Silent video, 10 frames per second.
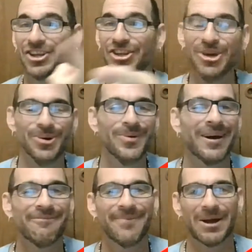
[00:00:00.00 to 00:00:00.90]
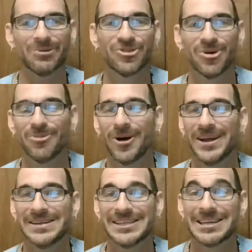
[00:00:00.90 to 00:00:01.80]
you have found your
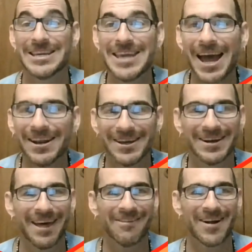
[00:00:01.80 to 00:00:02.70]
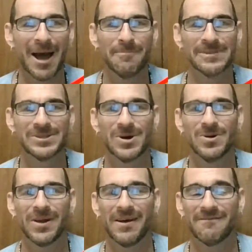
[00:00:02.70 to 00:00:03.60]
way to yet another
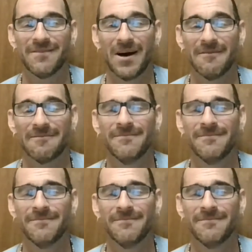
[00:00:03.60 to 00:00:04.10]
episode of a